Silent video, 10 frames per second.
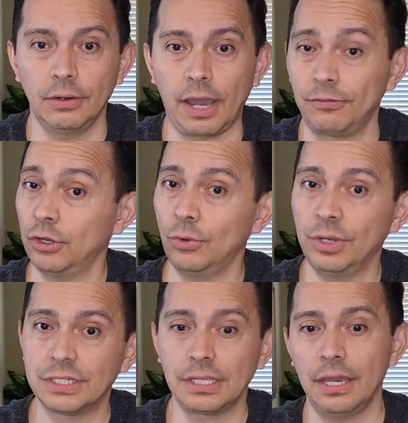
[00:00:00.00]
after you
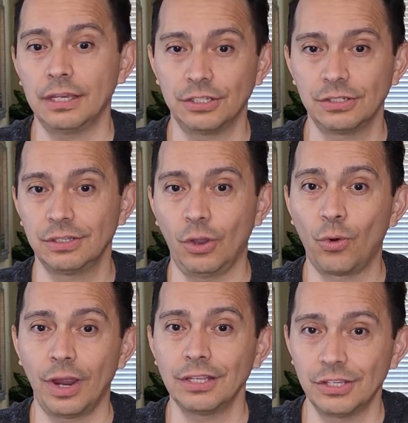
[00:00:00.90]
eat a steak, it's all
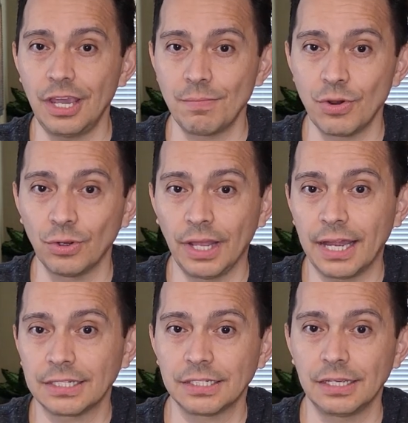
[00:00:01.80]
right to take
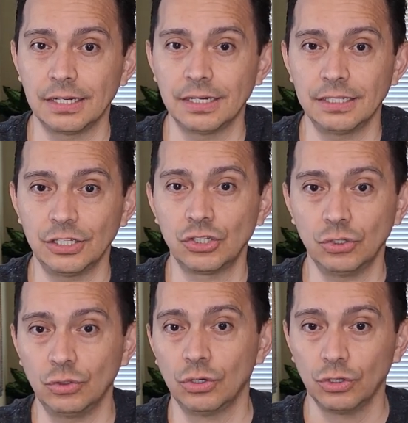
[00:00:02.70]
Miralax just
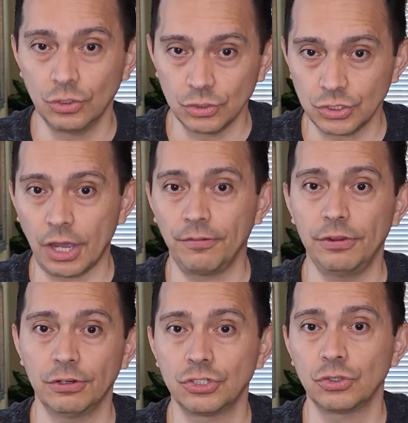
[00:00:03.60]
to
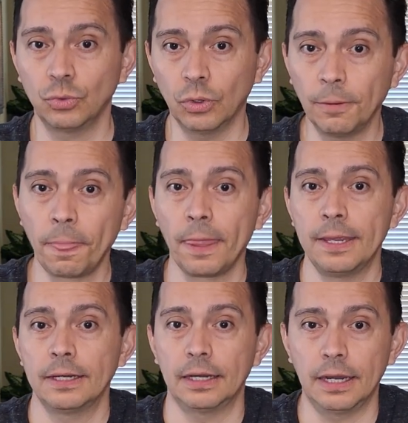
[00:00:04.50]
soften your stool
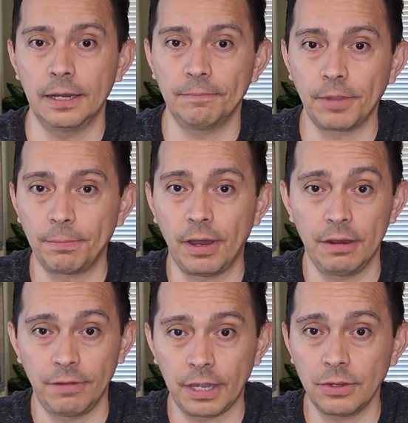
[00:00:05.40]
upon
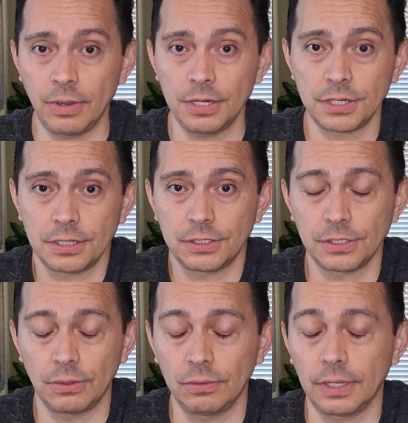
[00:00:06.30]
evacuation.
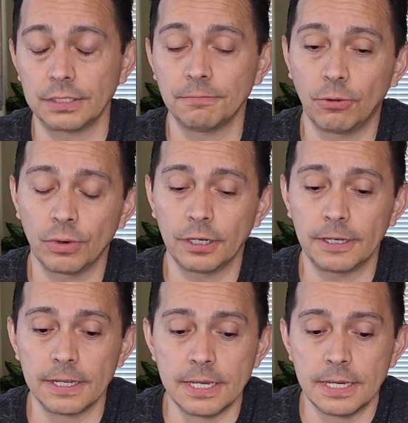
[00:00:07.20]
So that's important.
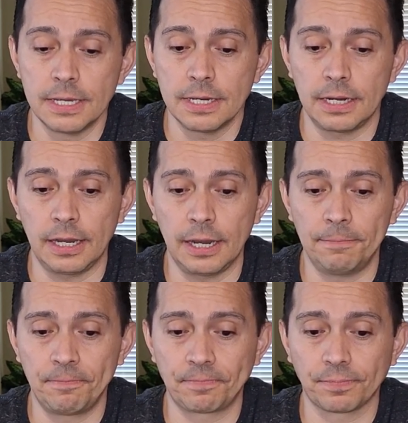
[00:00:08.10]

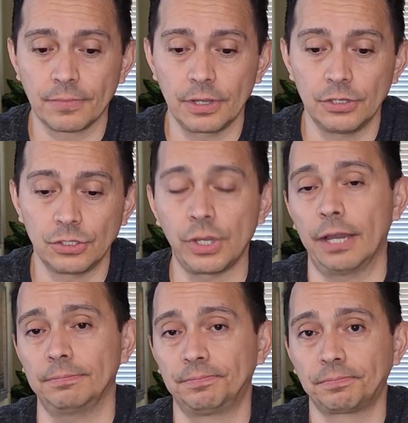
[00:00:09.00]
So yeah.